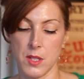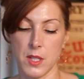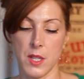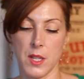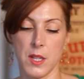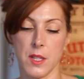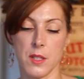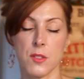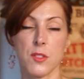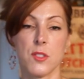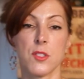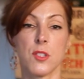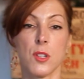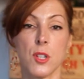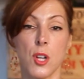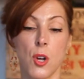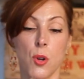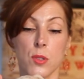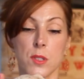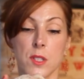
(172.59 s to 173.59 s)
And it'll still
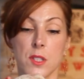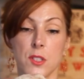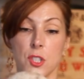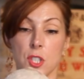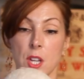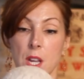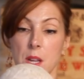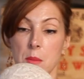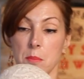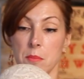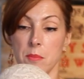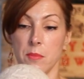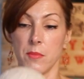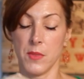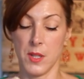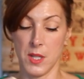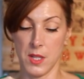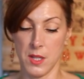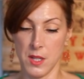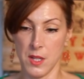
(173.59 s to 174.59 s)
hold its shape.
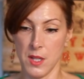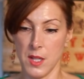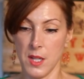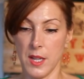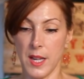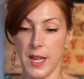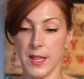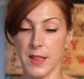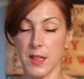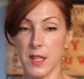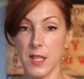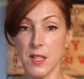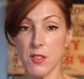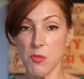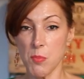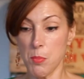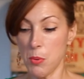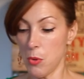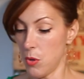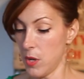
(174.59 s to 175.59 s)
At this
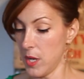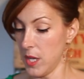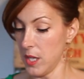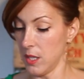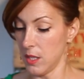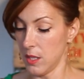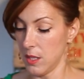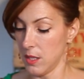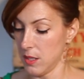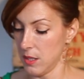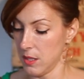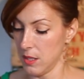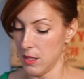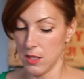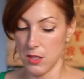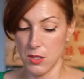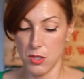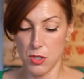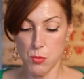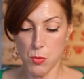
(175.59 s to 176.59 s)
point,
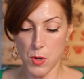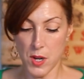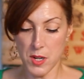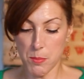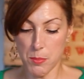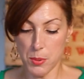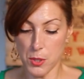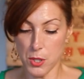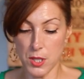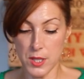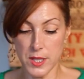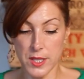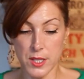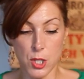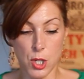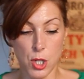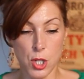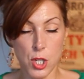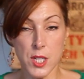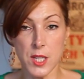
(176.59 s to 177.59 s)
you want to put a little
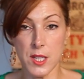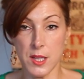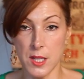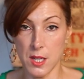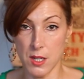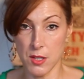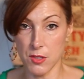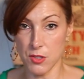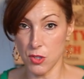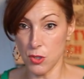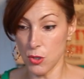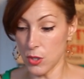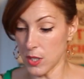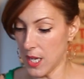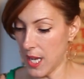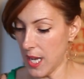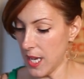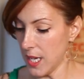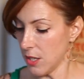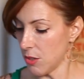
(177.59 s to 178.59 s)
hook in there so you can
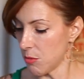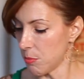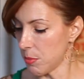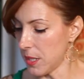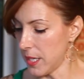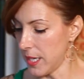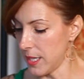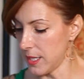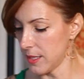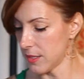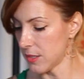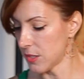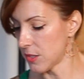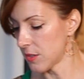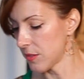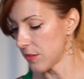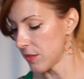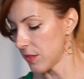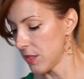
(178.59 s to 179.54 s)
hang your planets.